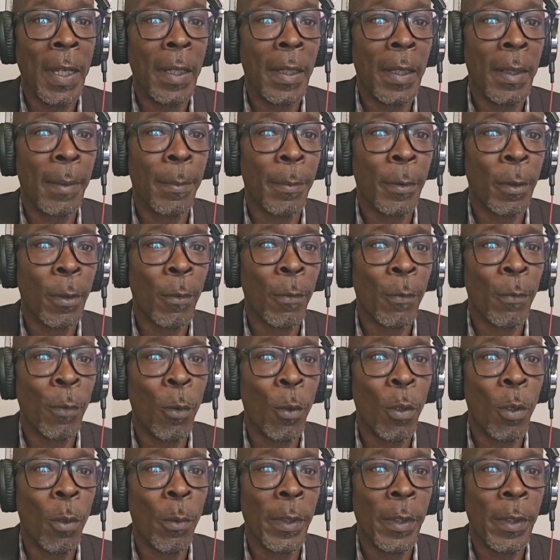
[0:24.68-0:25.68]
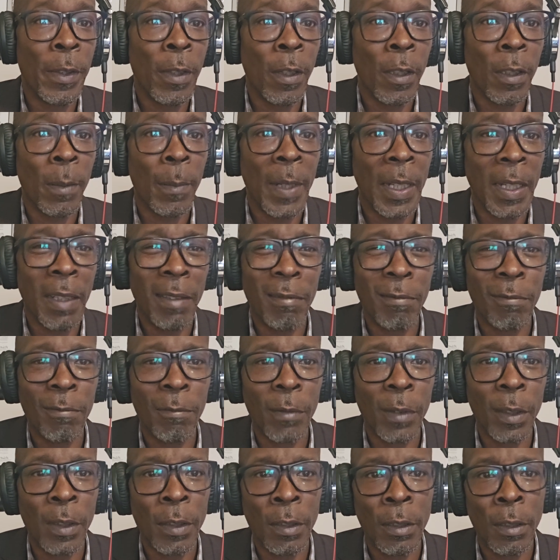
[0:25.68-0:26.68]
Episode 4, we talked about
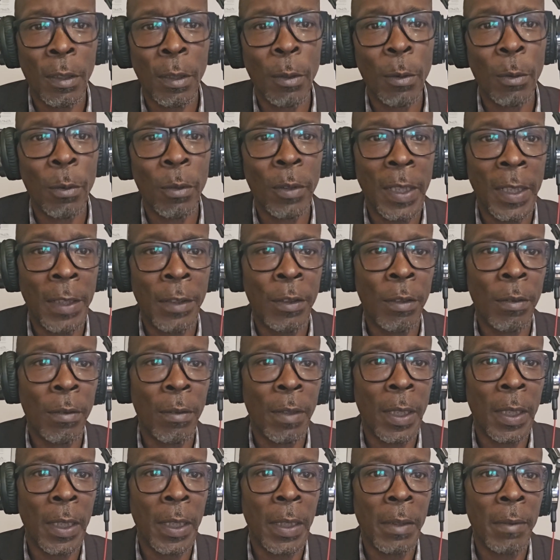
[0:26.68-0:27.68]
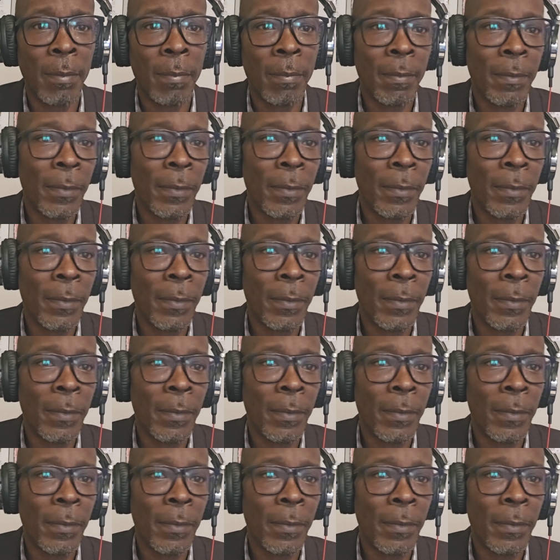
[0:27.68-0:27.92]
the shoes that you need.